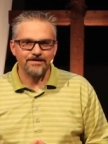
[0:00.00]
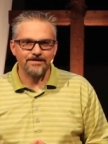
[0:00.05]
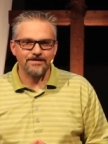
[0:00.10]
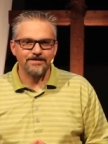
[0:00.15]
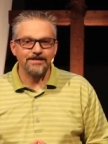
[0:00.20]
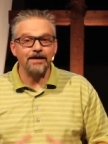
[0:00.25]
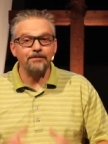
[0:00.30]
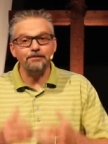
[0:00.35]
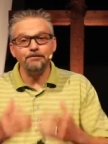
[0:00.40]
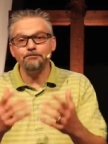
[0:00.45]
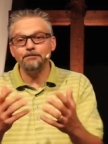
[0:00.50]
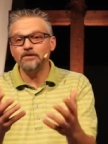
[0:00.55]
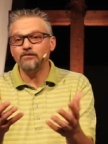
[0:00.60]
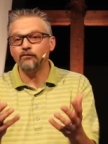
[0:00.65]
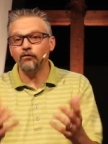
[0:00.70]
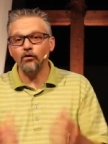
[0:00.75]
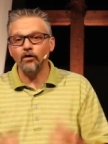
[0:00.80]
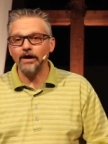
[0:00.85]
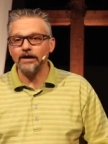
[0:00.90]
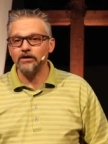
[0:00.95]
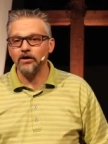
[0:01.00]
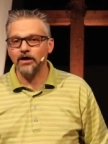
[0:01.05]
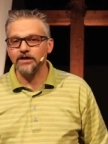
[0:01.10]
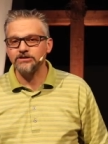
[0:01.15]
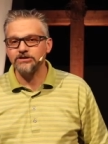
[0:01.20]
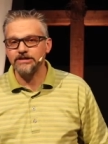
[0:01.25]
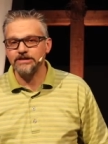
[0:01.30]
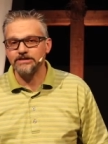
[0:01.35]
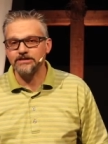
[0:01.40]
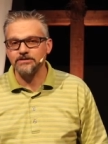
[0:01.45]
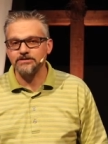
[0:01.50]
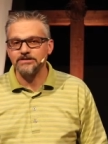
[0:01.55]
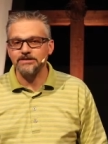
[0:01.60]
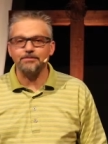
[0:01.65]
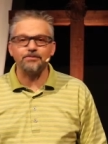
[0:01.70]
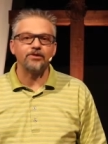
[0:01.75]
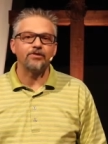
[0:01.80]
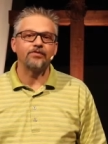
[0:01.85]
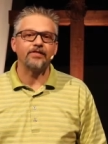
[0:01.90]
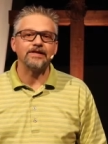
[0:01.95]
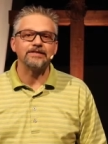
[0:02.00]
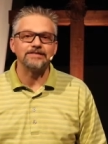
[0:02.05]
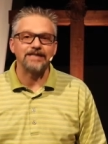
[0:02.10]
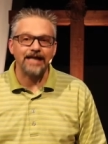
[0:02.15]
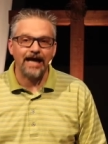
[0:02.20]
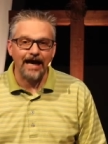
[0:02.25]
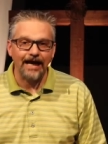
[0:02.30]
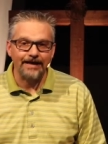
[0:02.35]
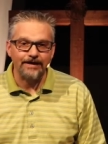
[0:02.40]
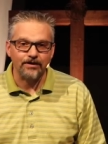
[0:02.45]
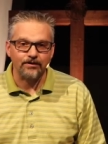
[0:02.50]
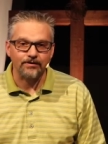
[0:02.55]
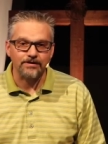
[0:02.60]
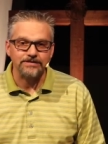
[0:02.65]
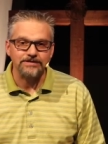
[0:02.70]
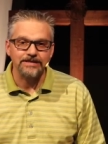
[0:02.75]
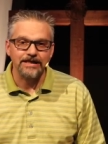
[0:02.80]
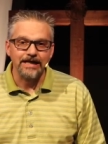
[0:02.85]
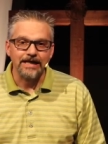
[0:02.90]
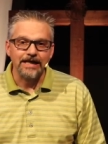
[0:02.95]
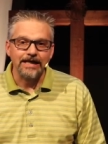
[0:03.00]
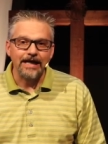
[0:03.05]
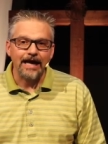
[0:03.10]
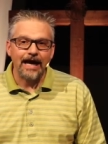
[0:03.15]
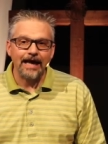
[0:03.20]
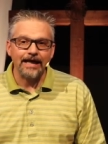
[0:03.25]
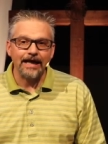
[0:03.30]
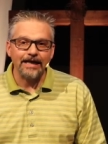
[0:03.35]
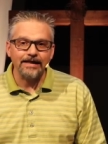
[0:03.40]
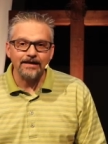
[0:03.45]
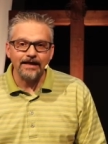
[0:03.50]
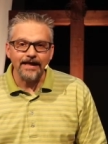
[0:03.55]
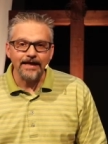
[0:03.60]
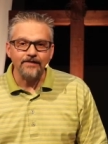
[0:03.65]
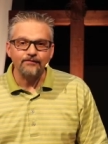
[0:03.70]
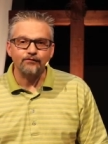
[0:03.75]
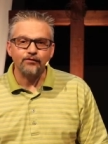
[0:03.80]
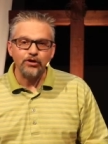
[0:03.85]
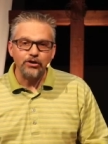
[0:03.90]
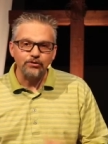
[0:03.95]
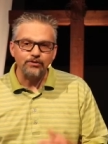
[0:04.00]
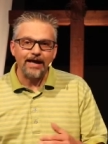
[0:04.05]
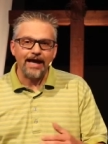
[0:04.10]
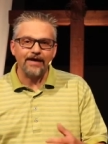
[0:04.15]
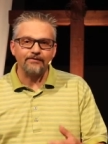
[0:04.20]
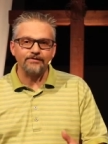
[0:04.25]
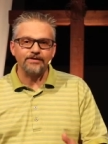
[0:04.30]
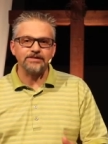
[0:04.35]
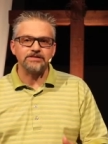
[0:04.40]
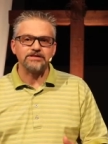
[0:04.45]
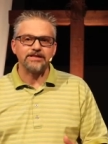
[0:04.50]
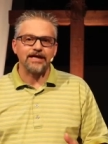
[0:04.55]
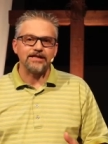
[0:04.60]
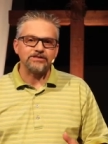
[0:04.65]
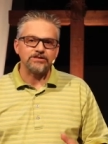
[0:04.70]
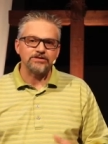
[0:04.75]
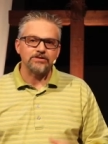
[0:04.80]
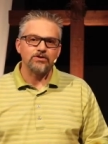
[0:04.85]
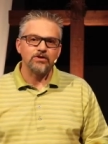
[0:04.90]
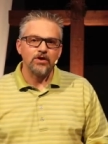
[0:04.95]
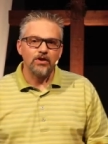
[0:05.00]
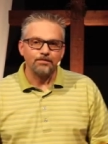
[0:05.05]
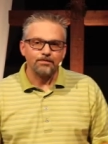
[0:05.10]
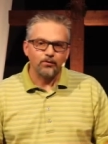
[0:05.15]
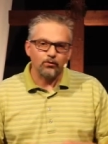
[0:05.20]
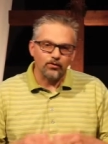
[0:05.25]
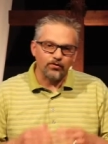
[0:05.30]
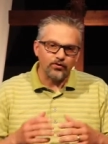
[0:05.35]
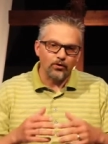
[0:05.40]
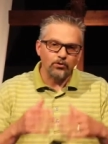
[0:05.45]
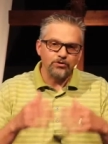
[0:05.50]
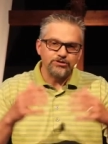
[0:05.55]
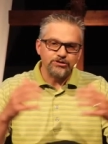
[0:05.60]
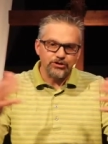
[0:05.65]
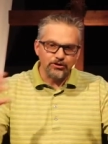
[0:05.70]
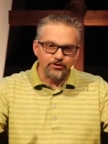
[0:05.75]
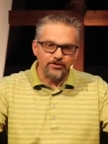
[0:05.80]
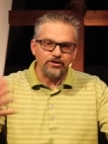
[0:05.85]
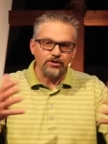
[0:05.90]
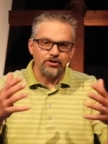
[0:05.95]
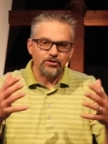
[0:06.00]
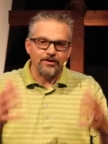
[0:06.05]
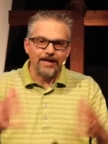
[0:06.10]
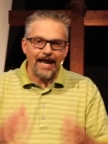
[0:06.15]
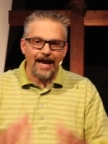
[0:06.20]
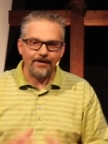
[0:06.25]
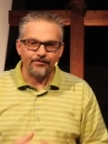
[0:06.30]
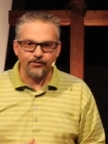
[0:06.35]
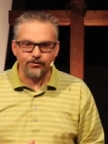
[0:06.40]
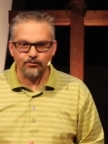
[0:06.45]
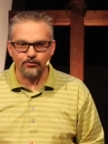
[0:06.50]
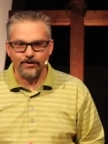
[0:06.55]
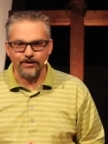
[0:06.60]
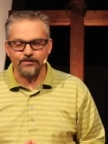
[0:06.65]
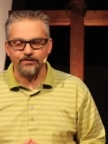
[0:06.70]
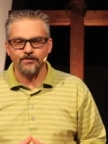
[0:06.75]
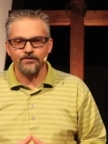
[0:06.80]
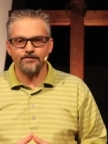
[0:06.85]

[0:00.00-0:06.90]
Now, before I launch into some of the things that I notice, I, would like for you to have a discussion with those you're, you're gathered with.